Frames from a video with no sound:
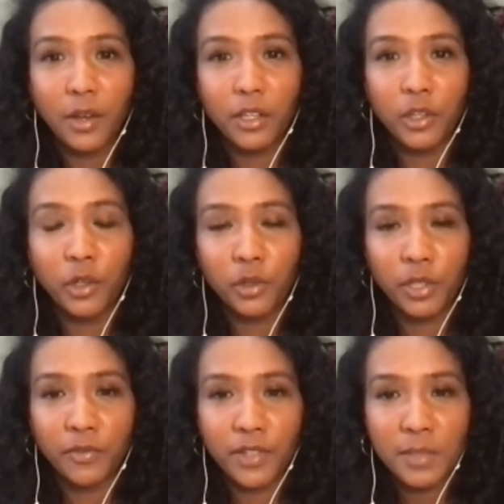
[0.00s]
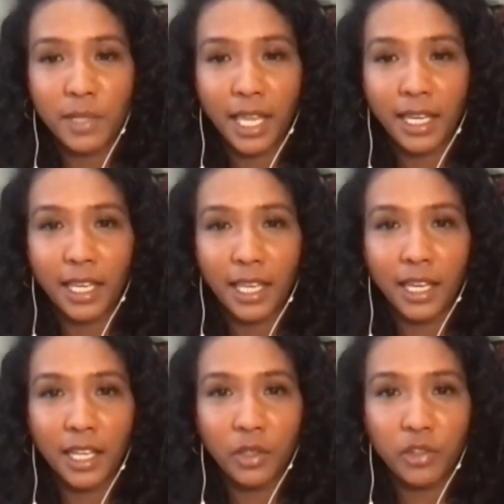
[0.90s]
you go to the first mechanic
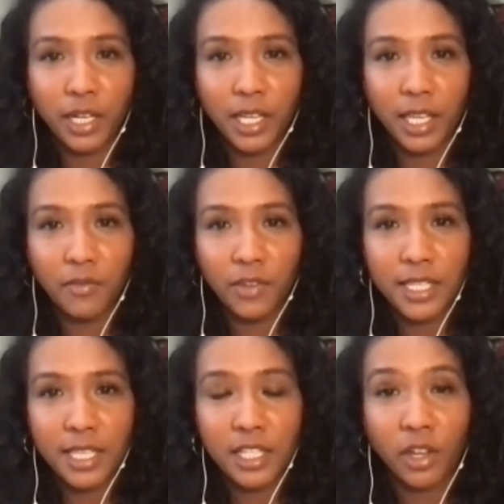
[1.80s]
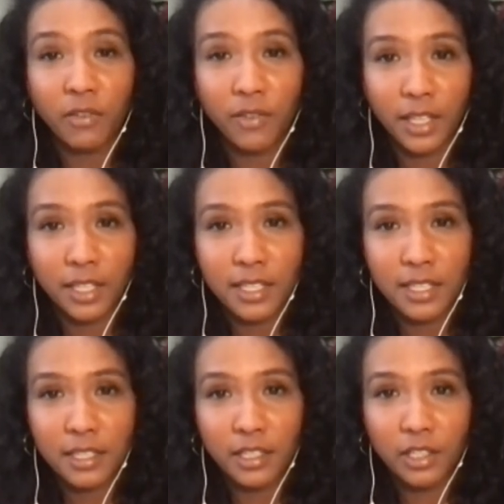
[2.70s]
and then you try to get it fixed and it's not fixed.